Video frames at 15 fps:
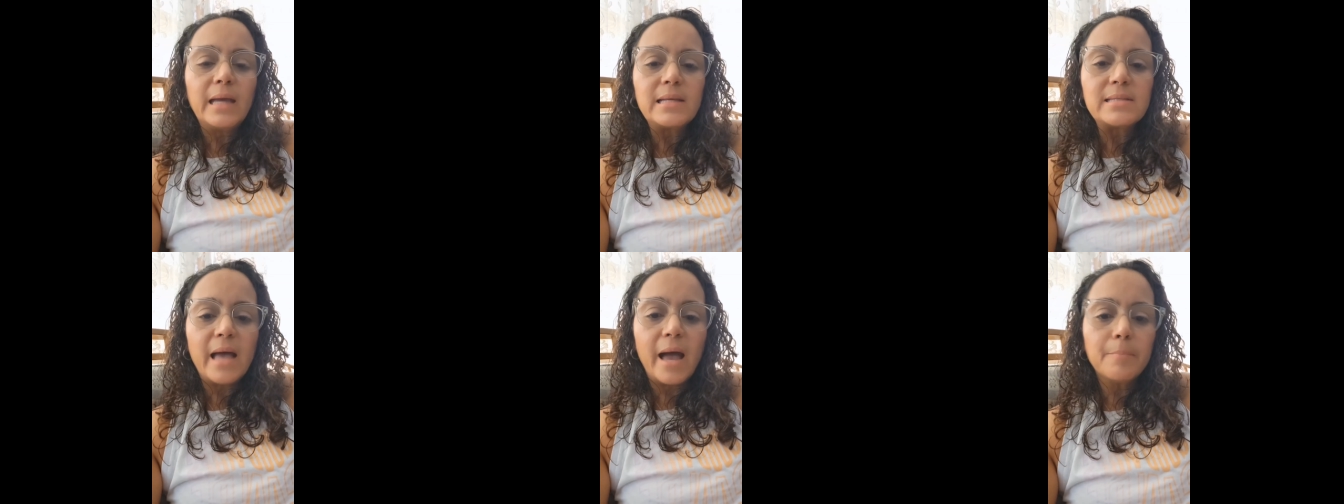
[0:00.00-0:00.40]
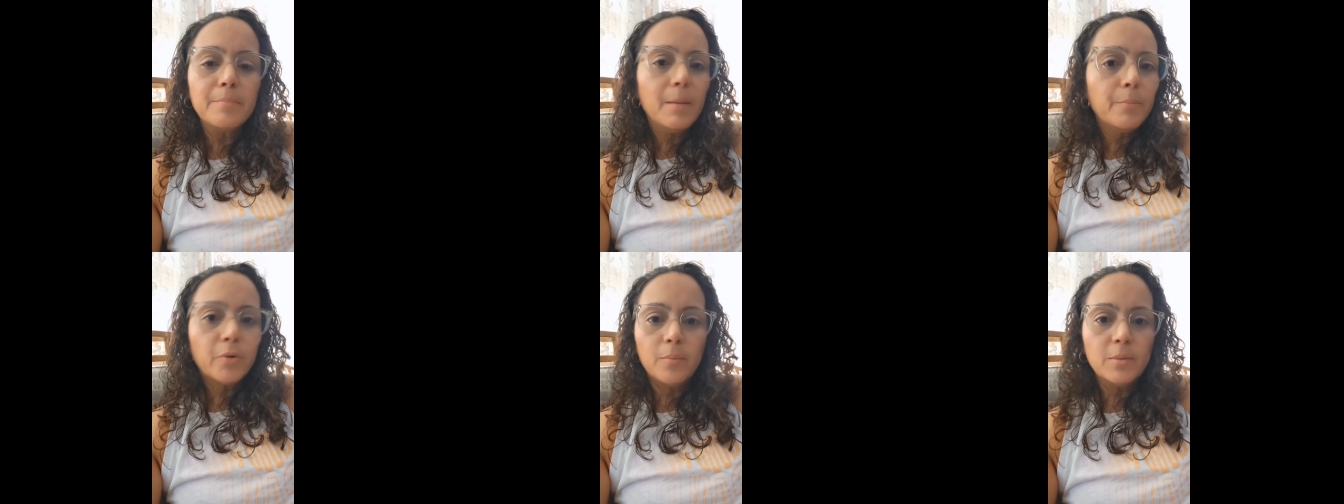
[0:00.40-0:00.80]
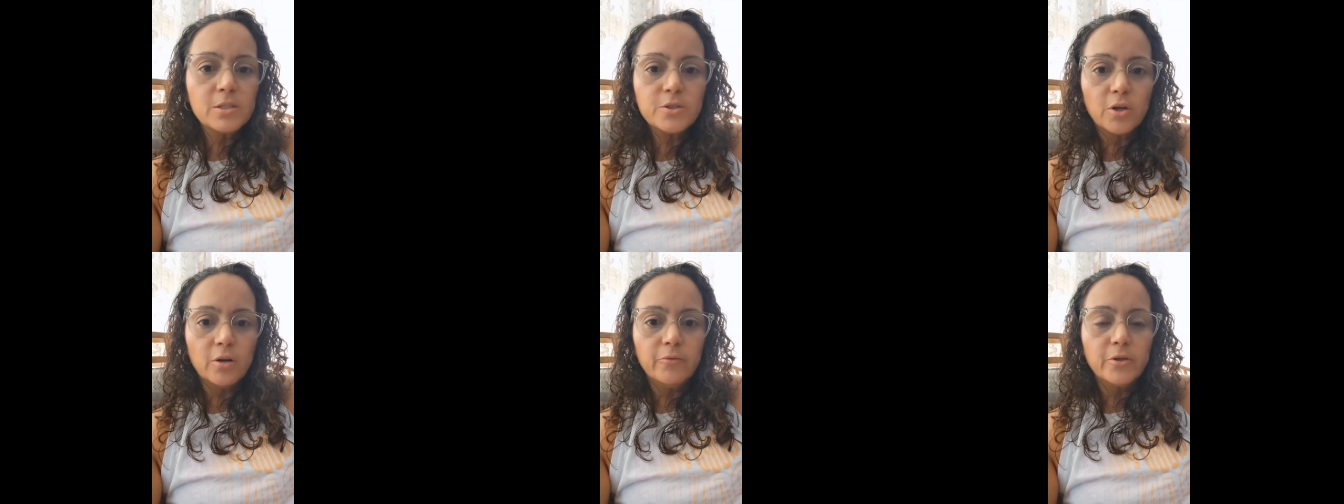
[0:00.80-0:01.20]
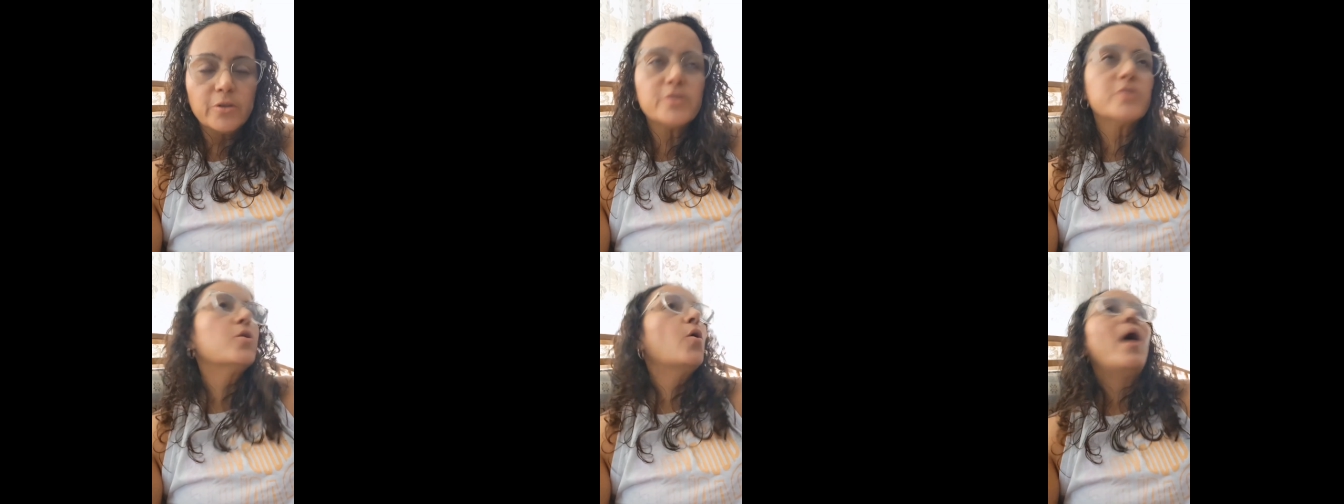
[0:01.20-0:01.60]
Guys, I'm a problem
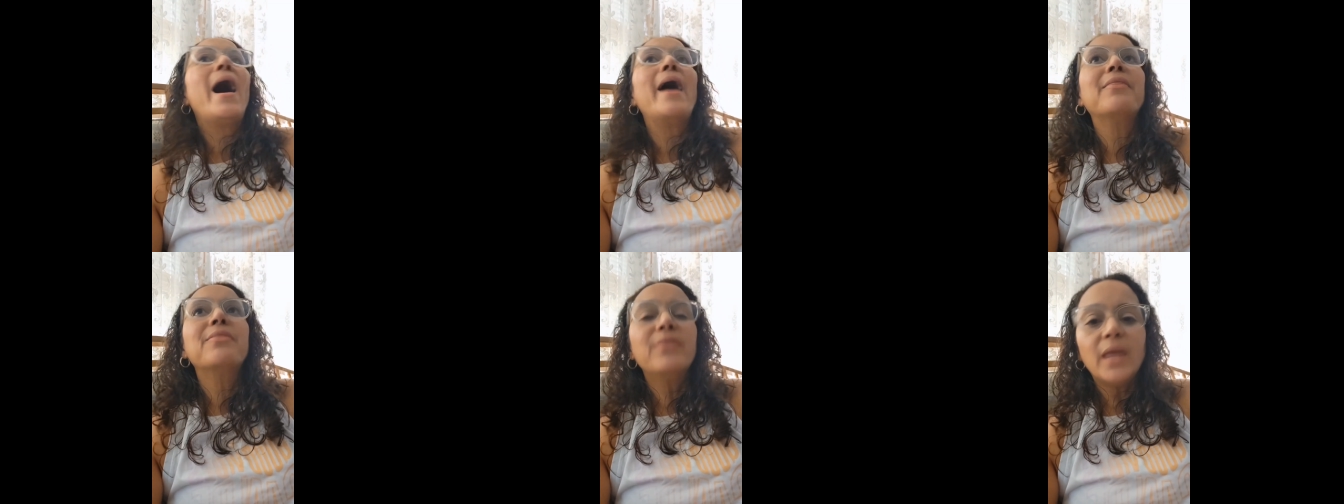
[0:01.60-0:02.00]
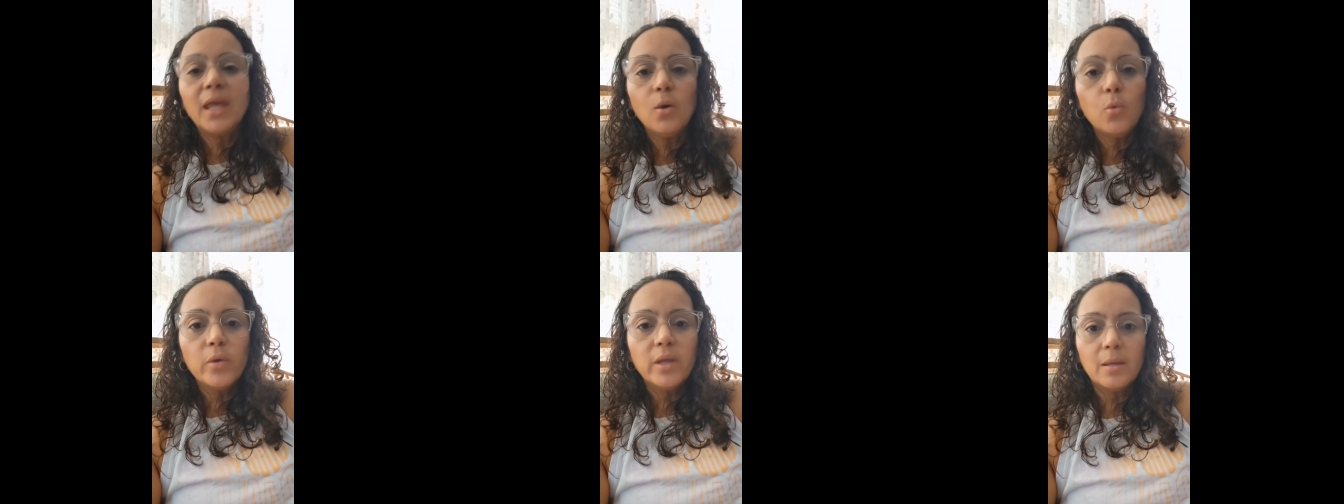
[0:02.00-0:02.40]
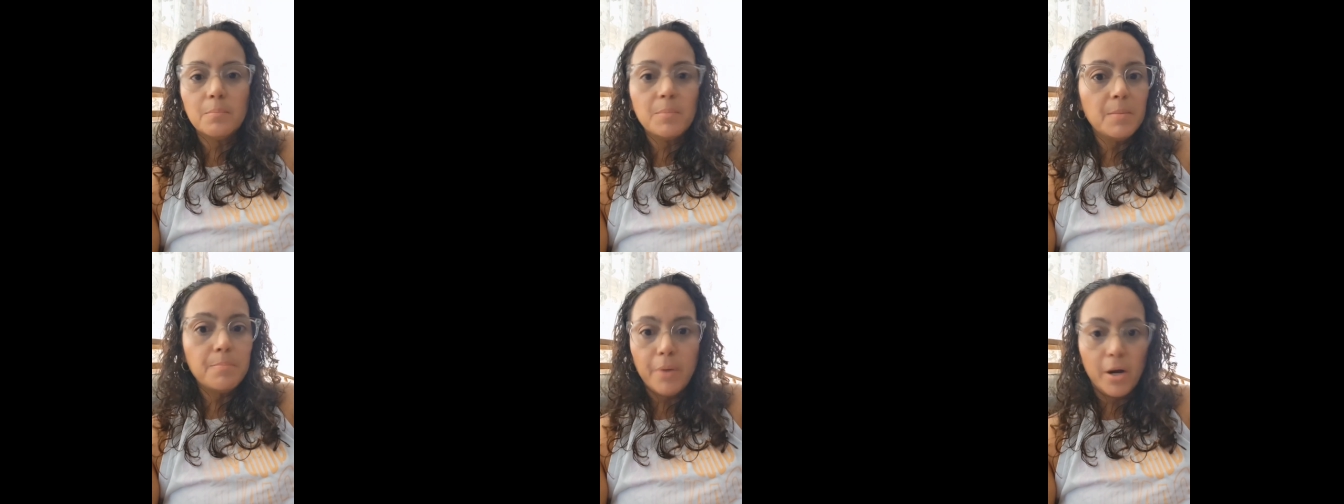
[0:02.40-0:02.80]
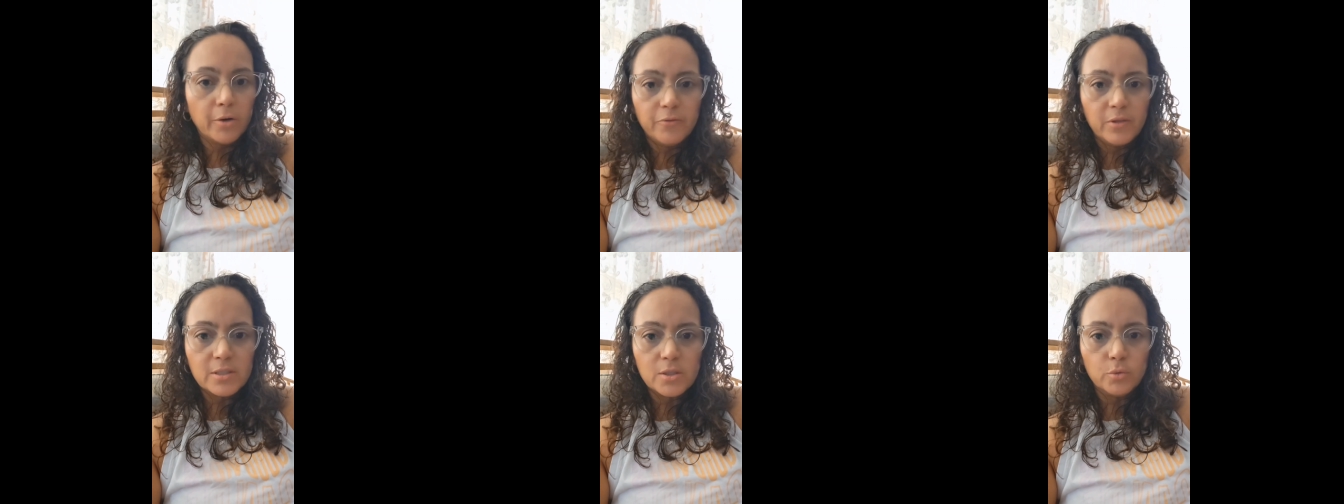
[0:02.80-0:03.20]
solver, so I think we can be
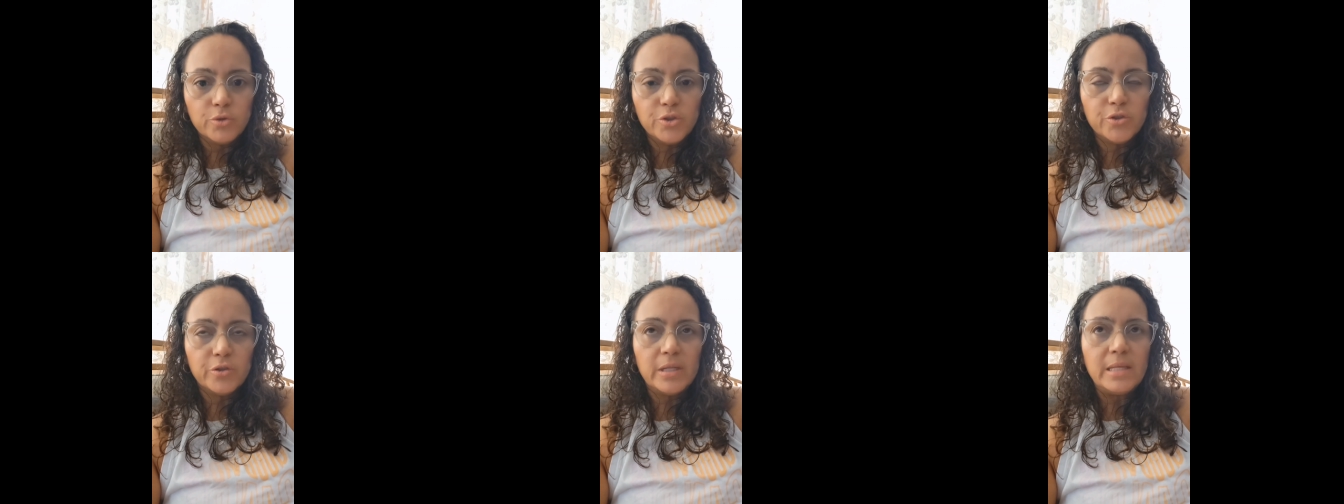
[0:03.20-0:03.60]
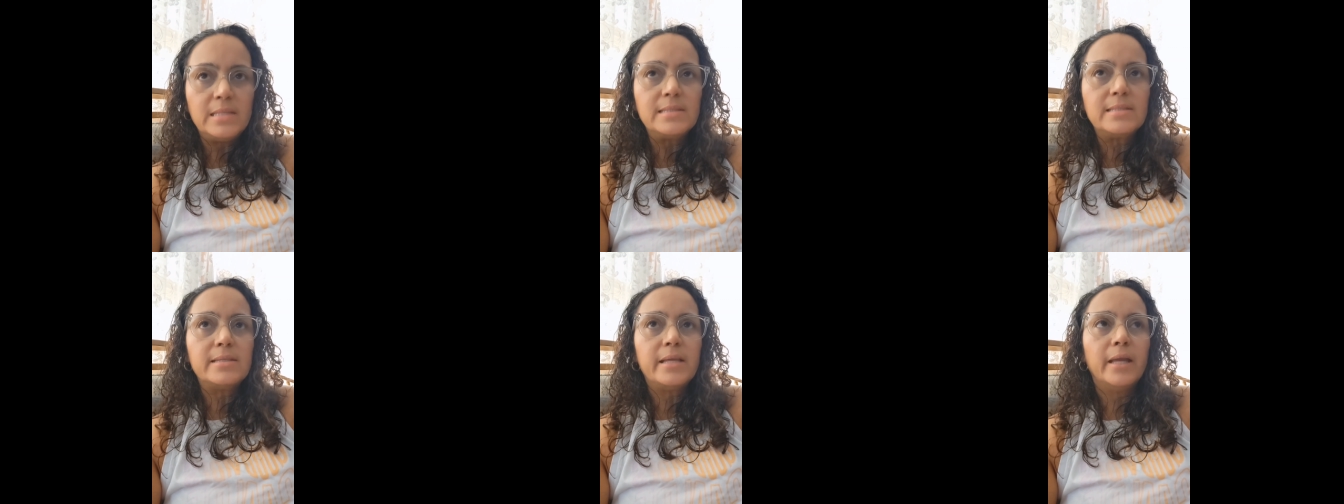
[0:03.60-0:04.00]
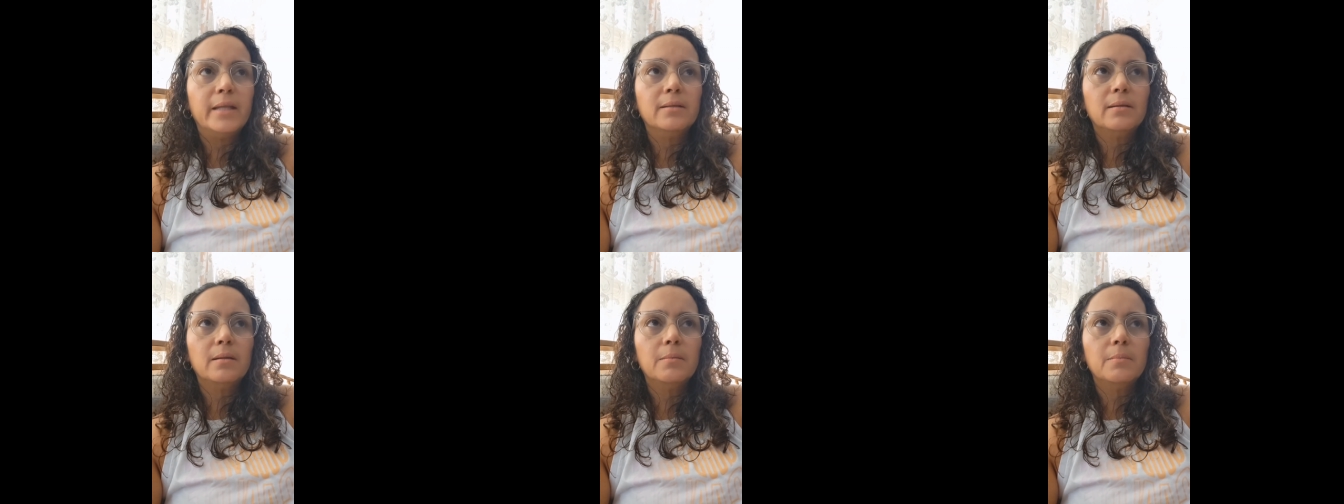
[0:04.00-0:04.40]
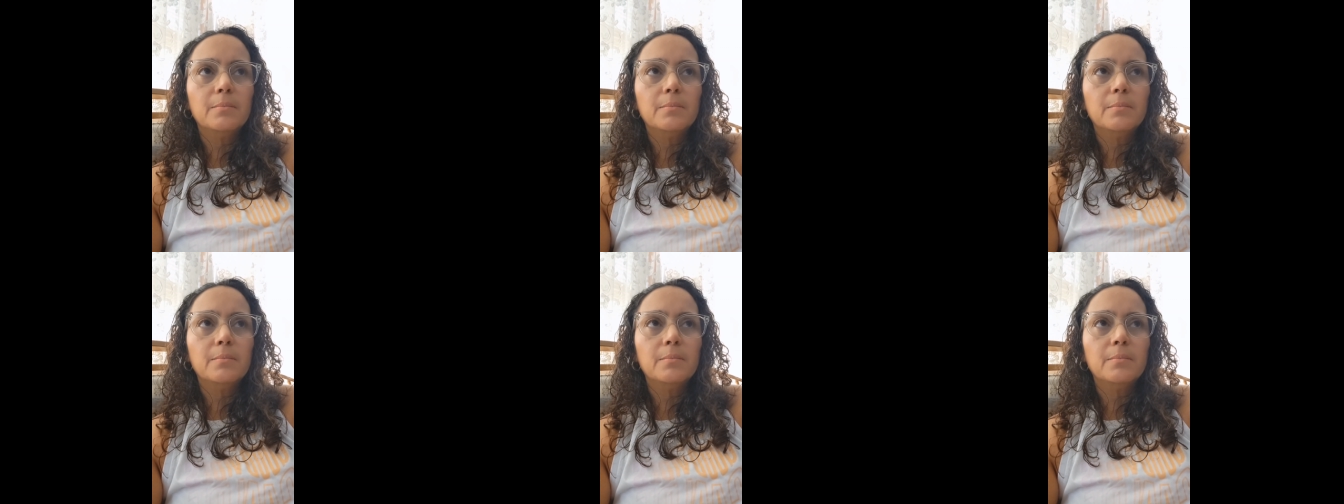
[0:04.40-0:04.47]
part of the solution instead,